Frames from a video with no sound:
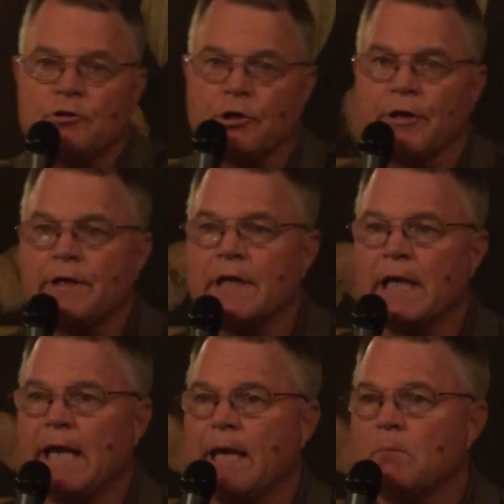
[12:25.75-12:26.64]
during
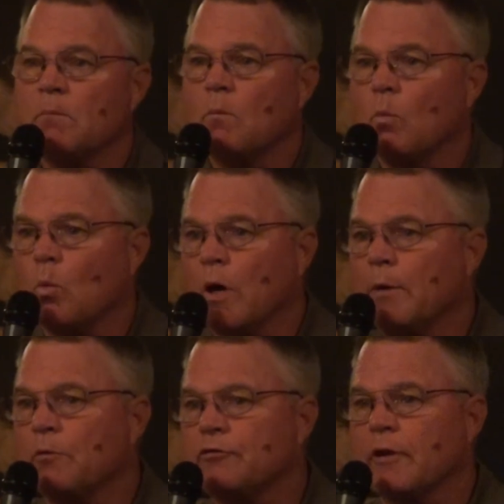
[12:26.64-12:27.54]
the game.
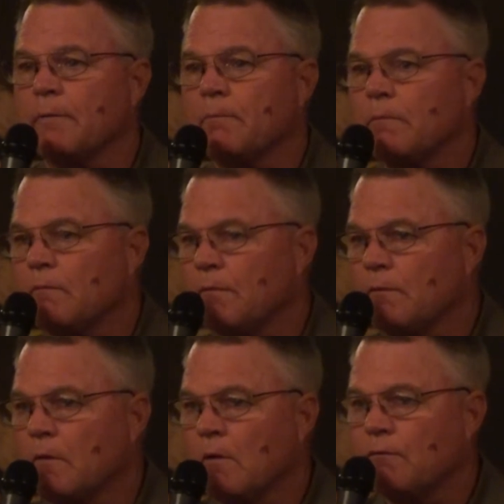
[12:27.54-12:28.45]
One was a
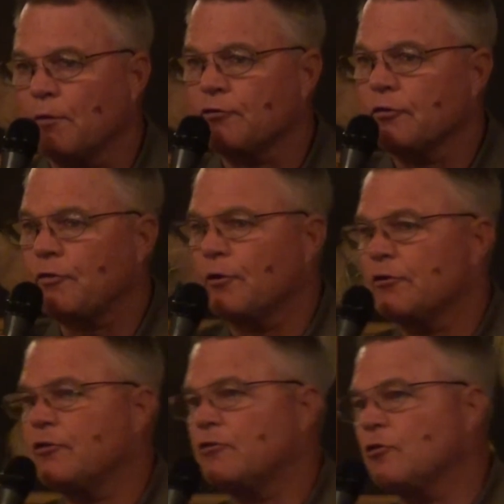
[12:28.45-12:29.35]
first and
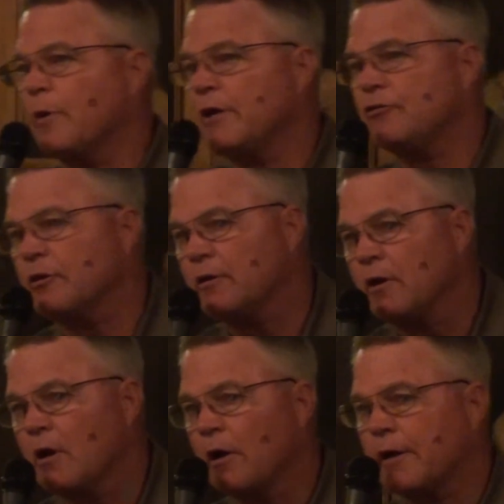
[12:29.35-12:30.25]
third
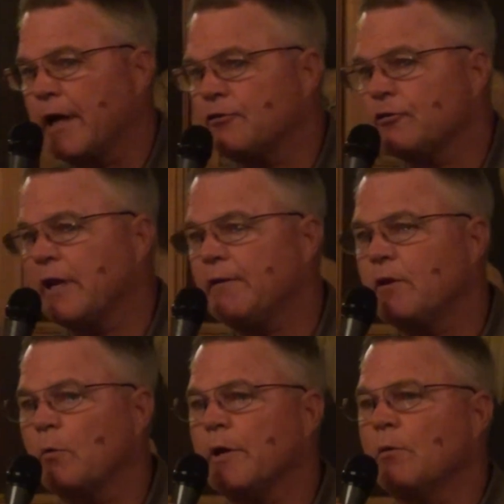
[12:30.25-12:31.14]
situation. Our catcher,
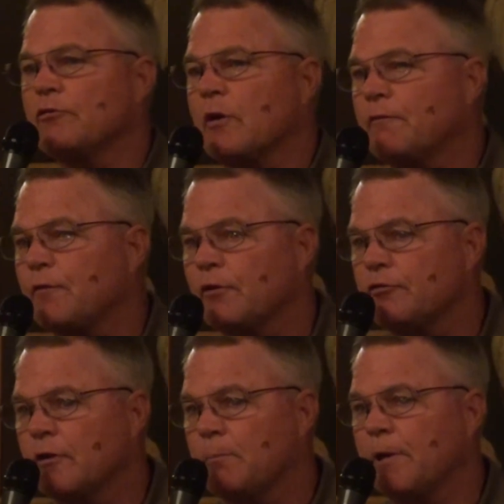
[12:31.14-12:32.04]
Dave Del Rio, was on
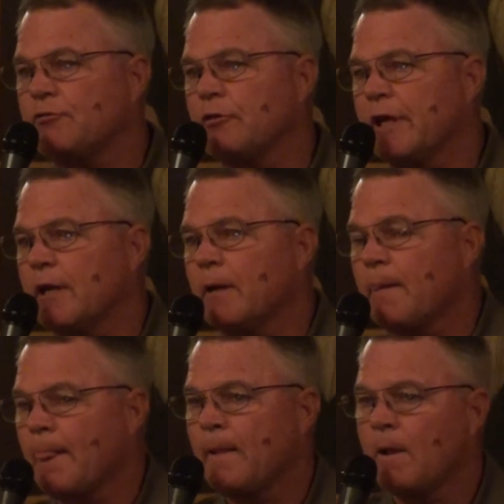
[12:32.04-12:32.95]
first, and the pitcher did
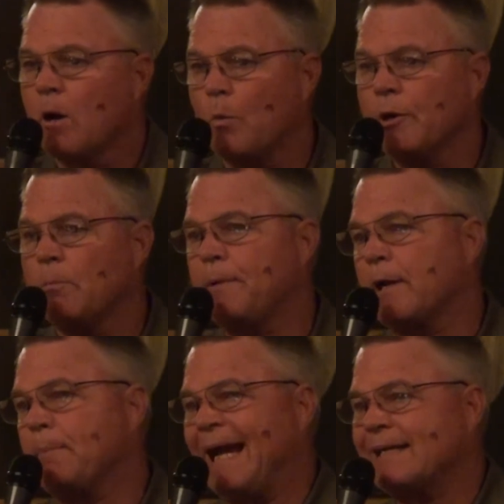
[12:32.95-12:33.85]
a wheel
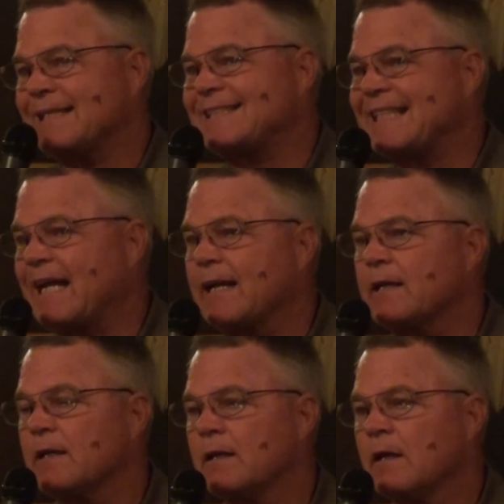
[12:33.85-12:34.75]
pick back to
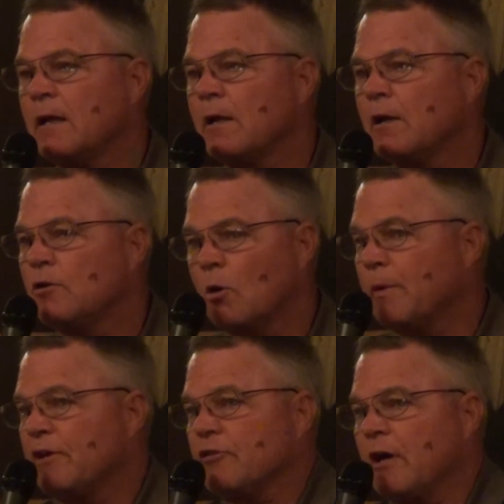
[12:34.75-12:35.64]
second.
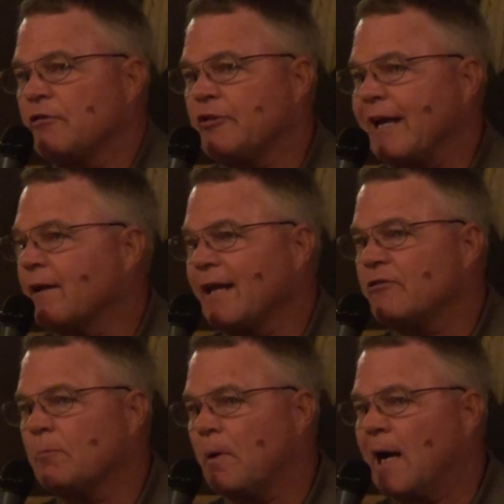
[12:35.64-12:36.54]
Nobody's on second,
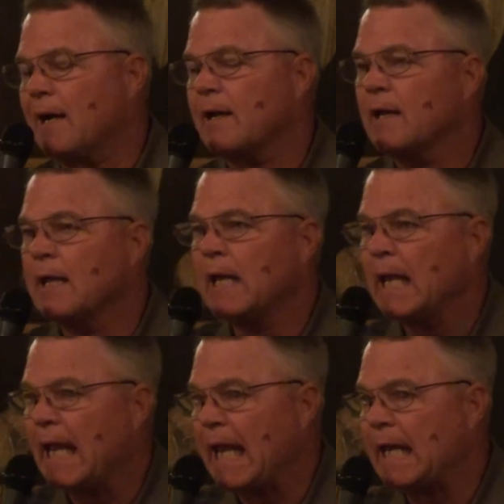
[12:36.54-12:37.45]
that's a balk.
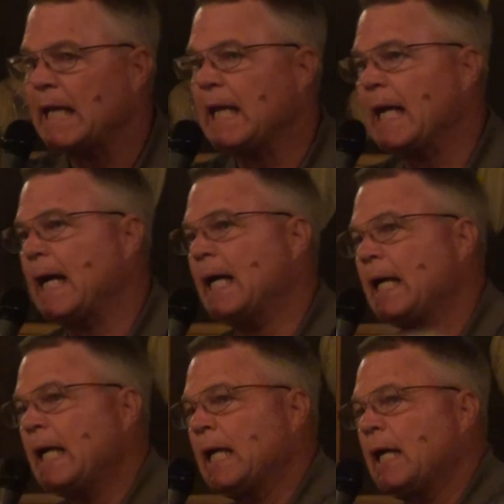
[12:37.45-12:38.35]

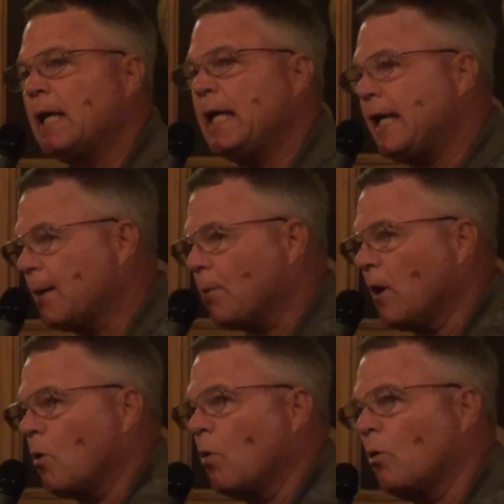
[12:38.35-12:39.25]
And he kept
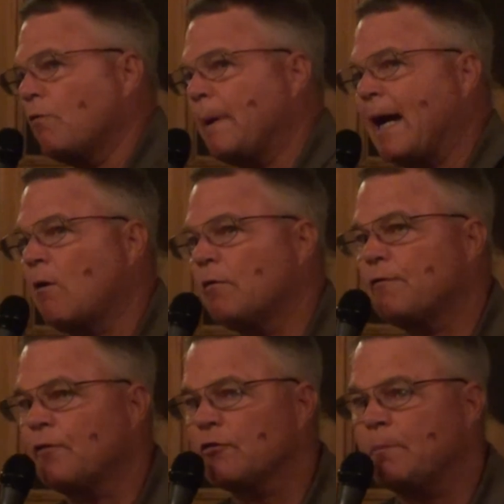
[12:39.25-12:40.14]
on going back over
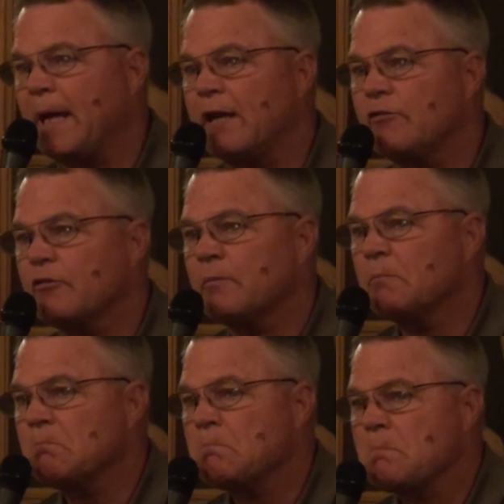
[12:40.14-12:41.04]
to first base,